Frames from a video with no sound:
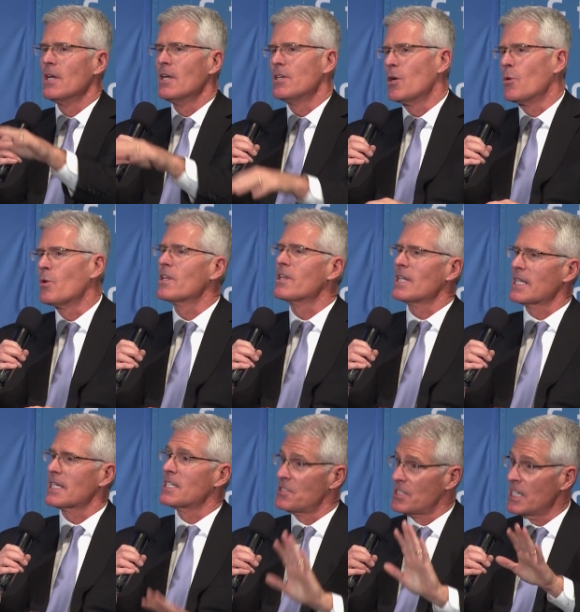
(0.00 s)
you know, one of the
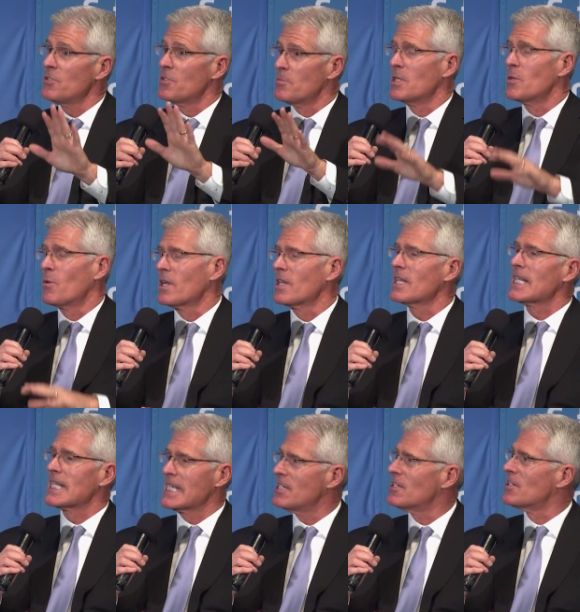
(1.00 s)
continue to be one of the
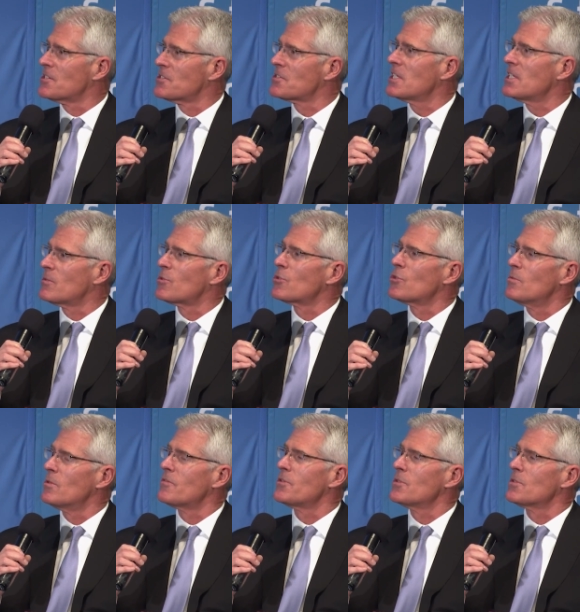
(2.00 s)
leaders in
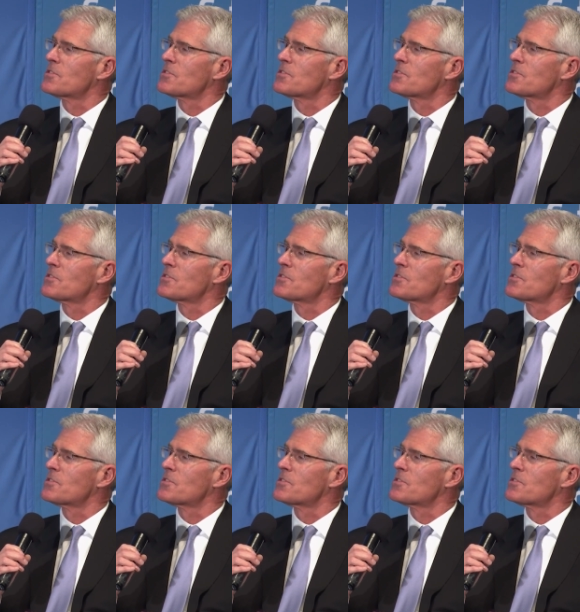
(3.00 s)
renewable fuel